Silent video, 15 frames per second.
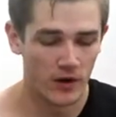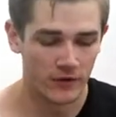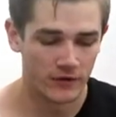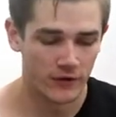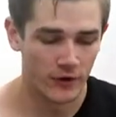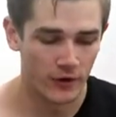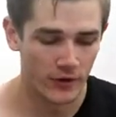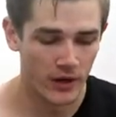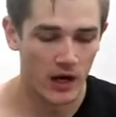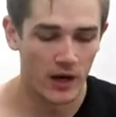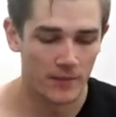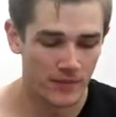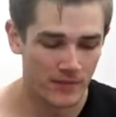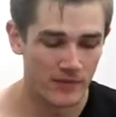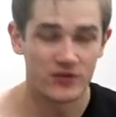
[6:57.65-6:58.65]
So
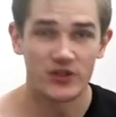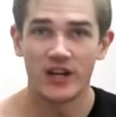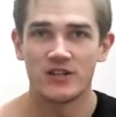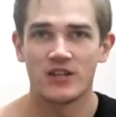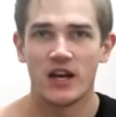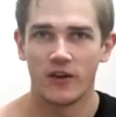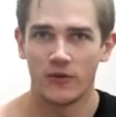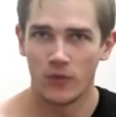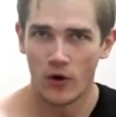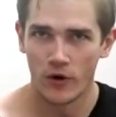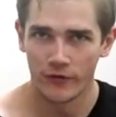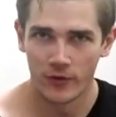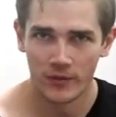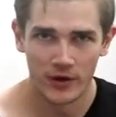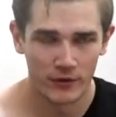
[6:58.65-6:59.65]
change that as well
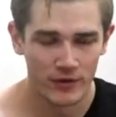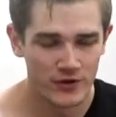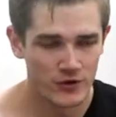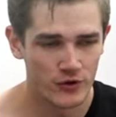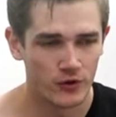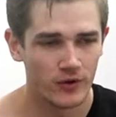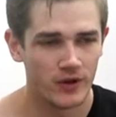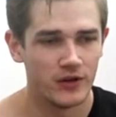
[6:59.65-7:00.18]
from the original.